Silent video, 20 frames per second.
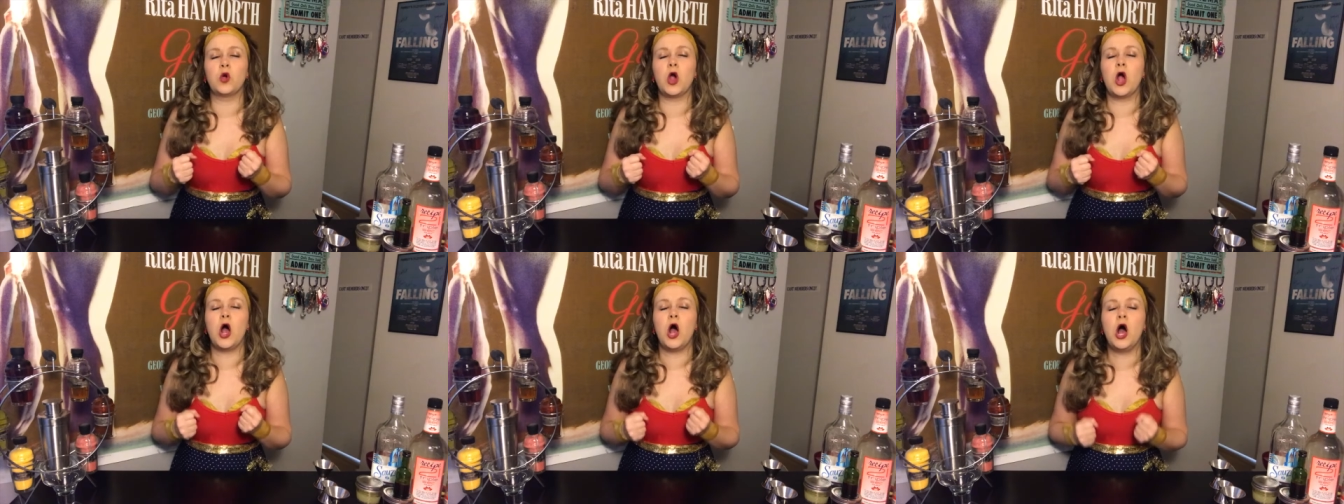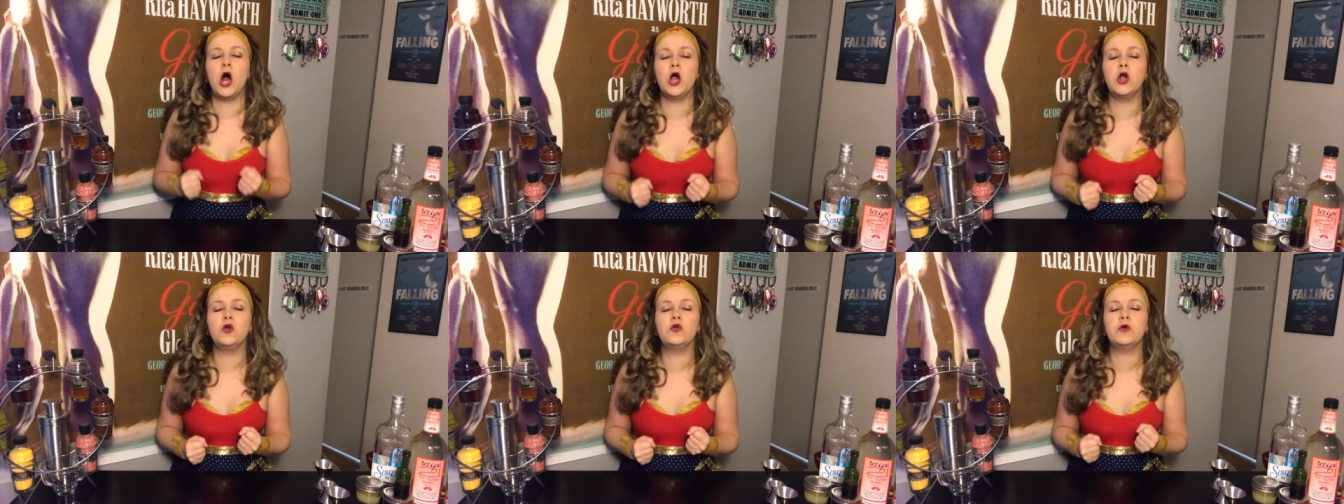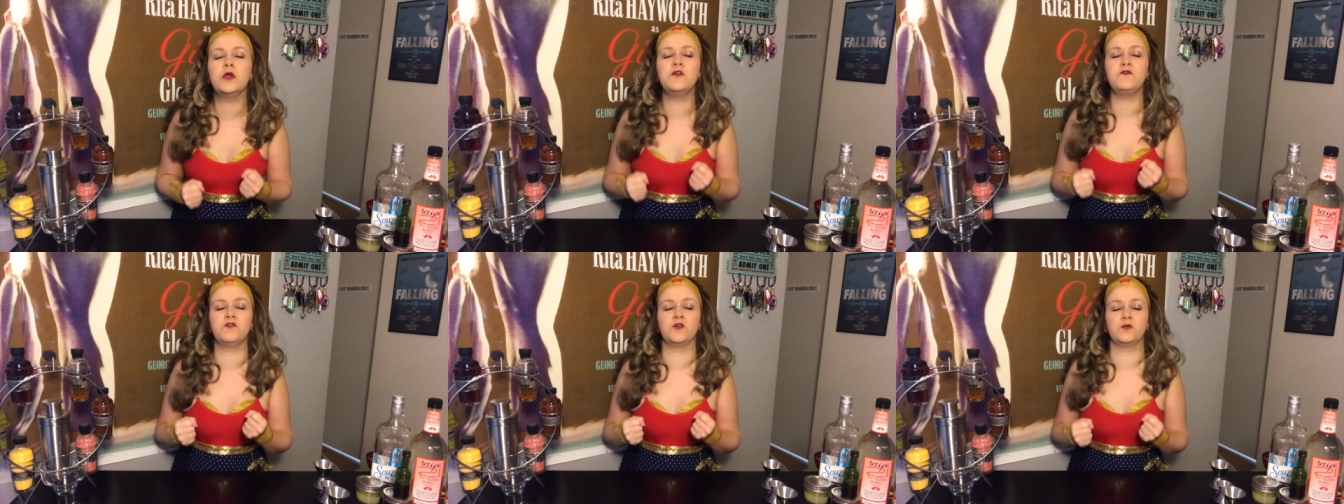were
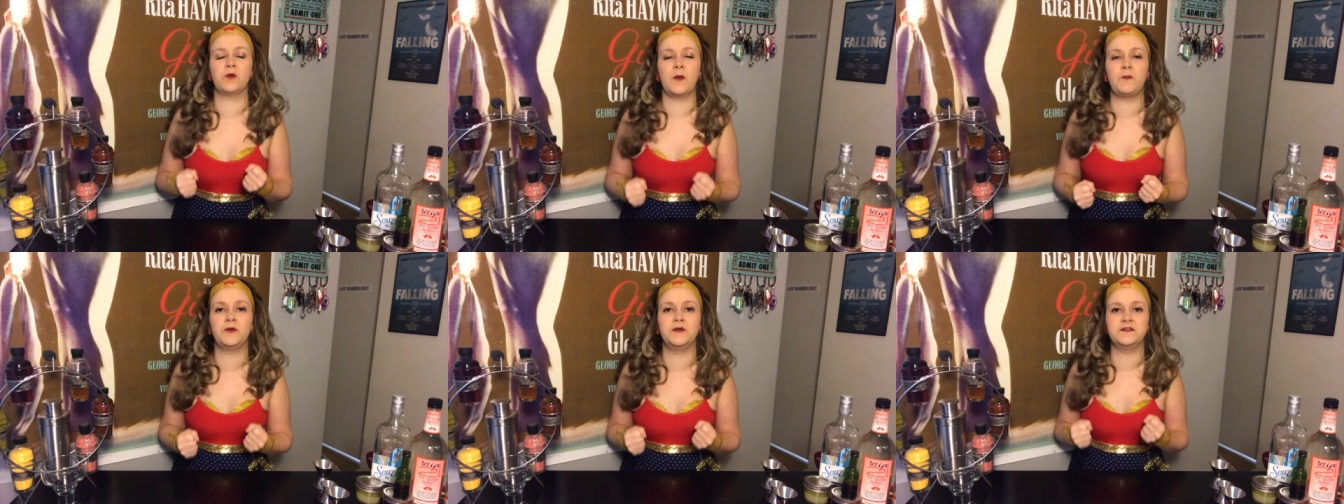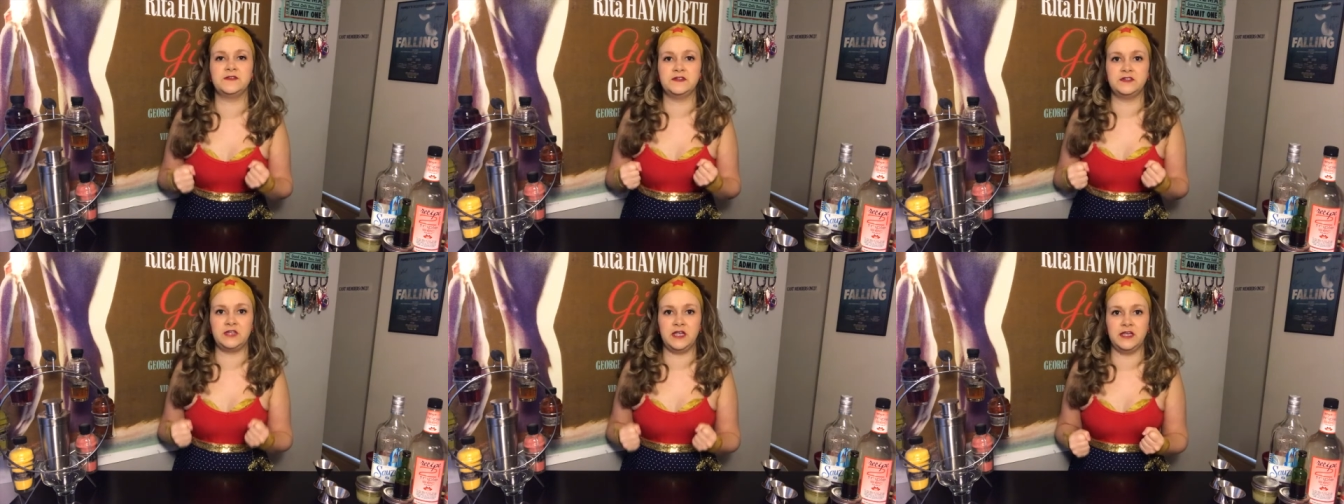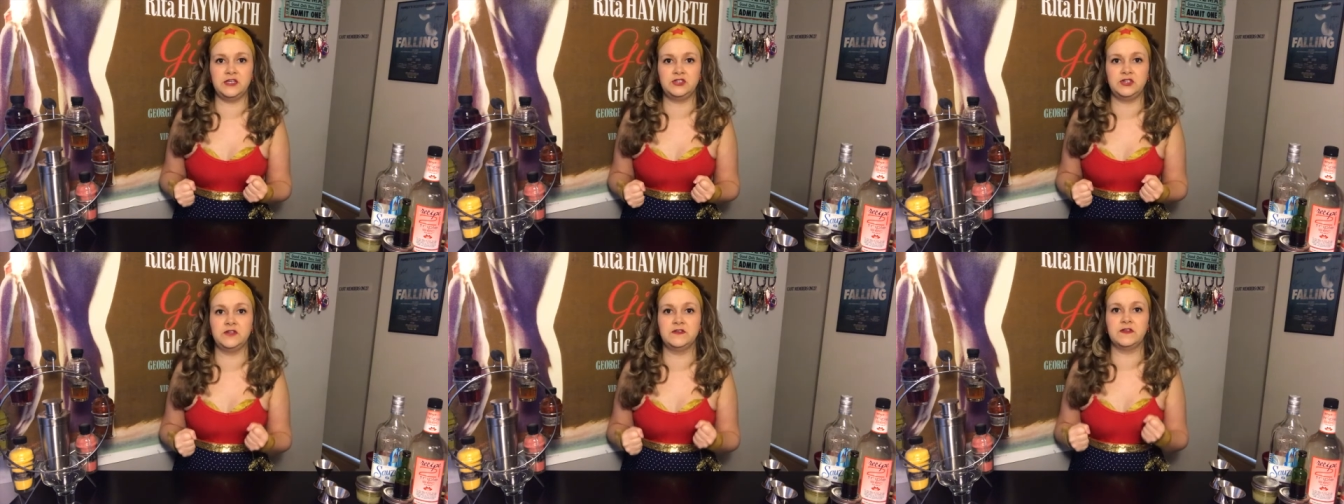hungry for
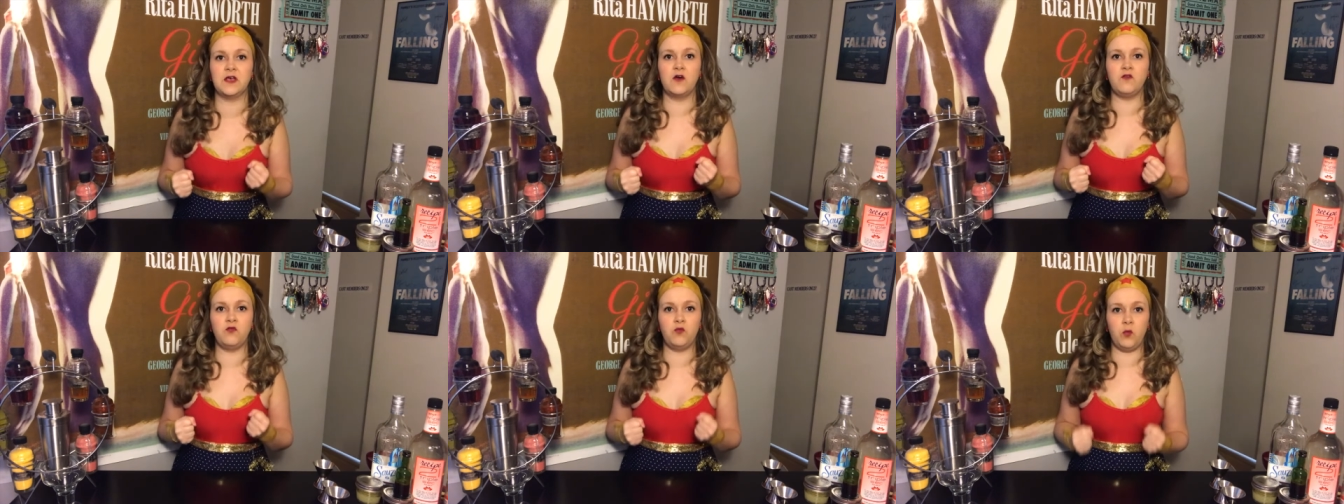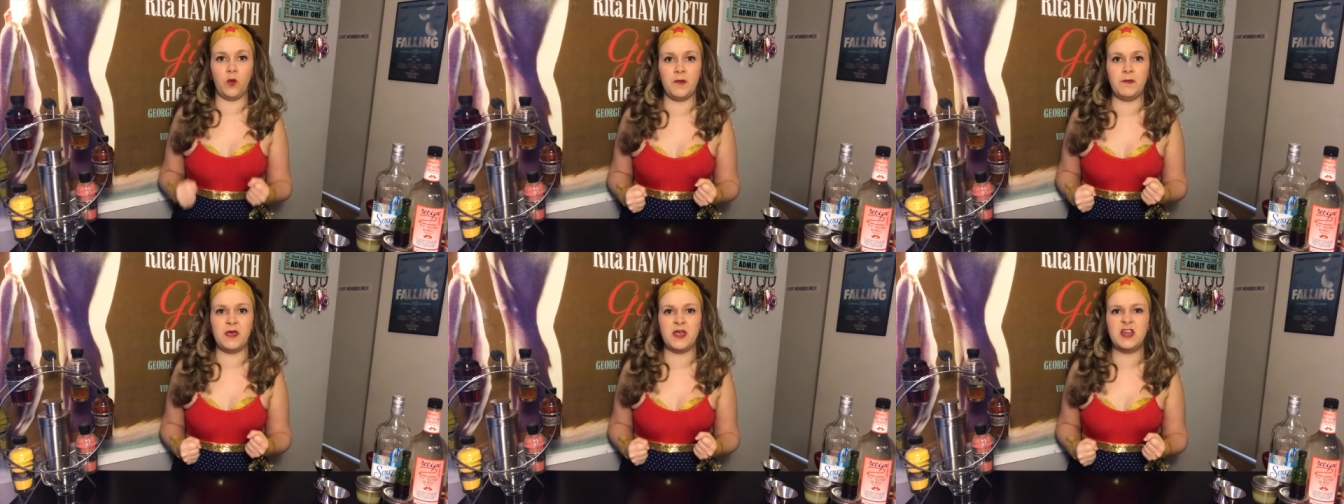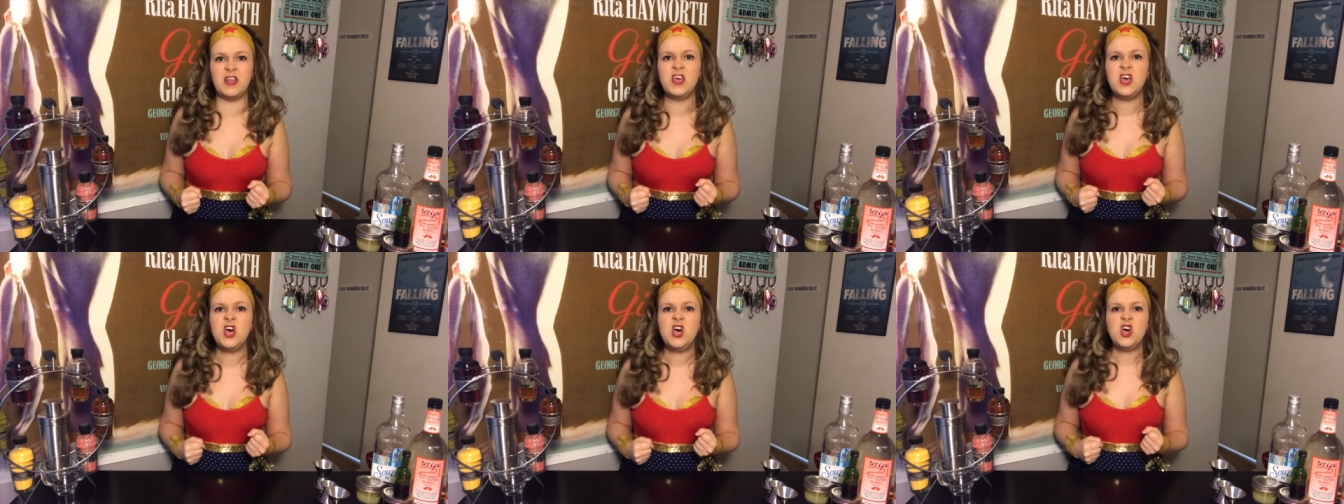representations of
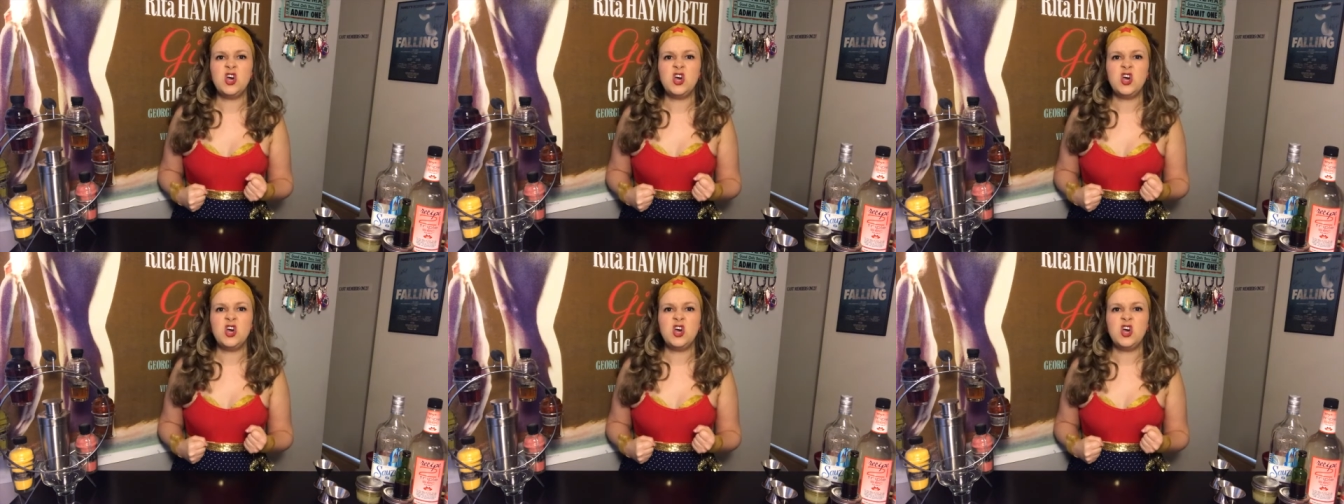women